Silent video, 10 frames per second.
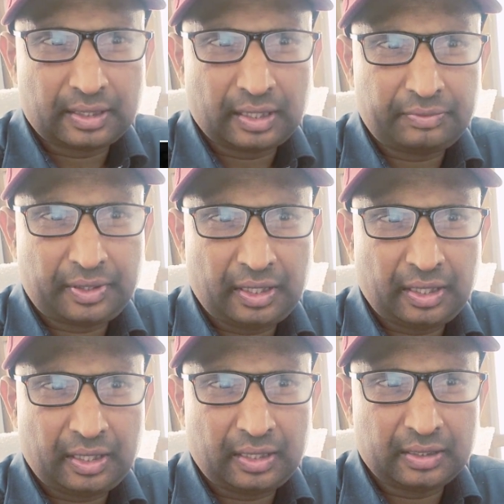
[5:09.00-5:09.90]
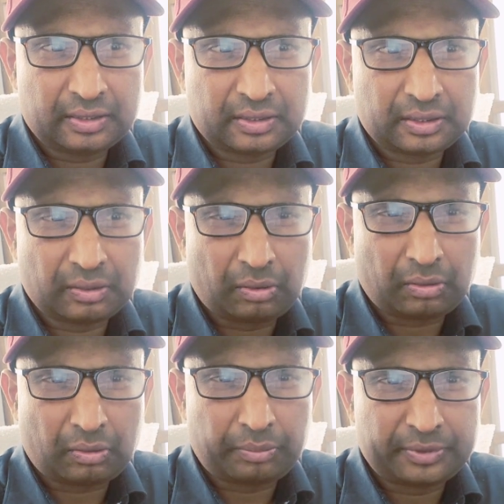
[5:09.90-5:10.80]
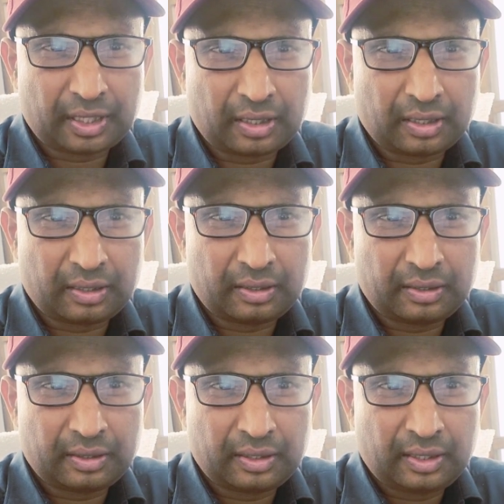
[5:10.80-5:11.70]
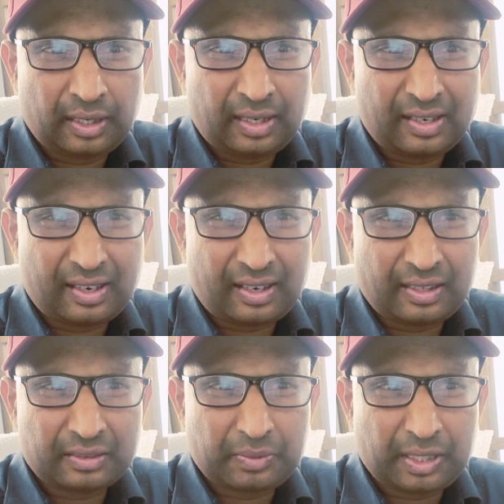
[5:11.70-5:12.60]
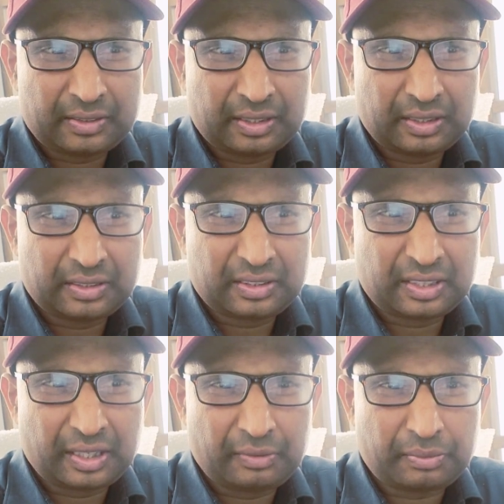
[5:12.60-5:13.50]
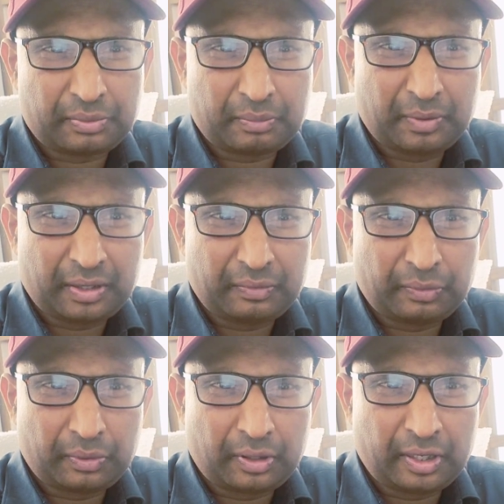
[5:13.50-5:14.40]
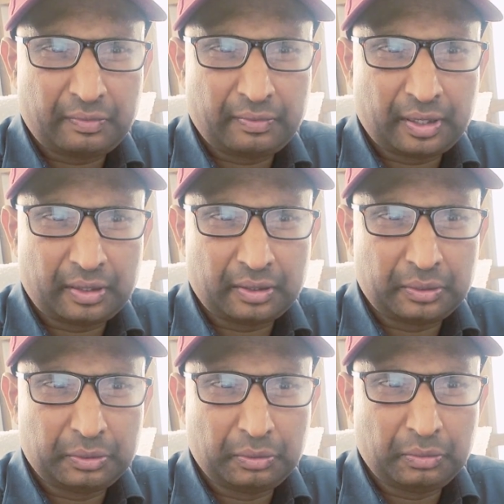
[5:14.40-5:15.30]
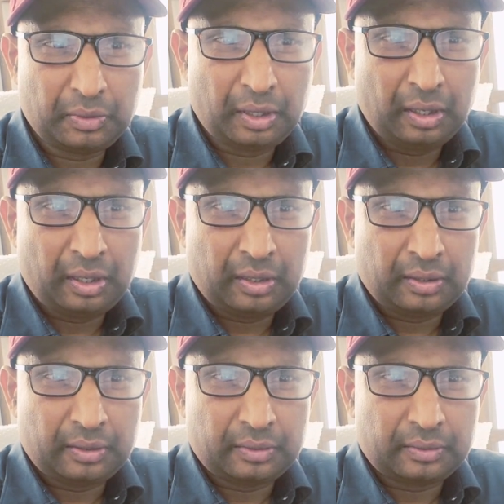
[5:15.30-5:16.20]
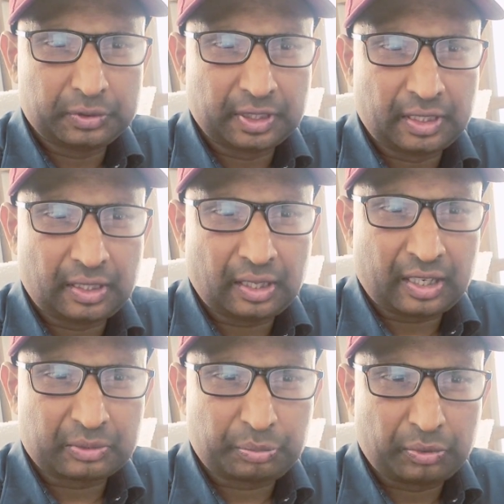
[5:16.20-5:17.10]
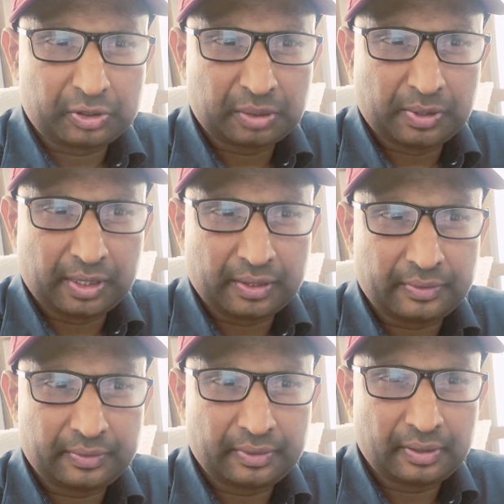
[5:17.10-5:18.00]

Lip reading: Safety is not optional. Dry ice blasting is safe, but only when you use it responsibly.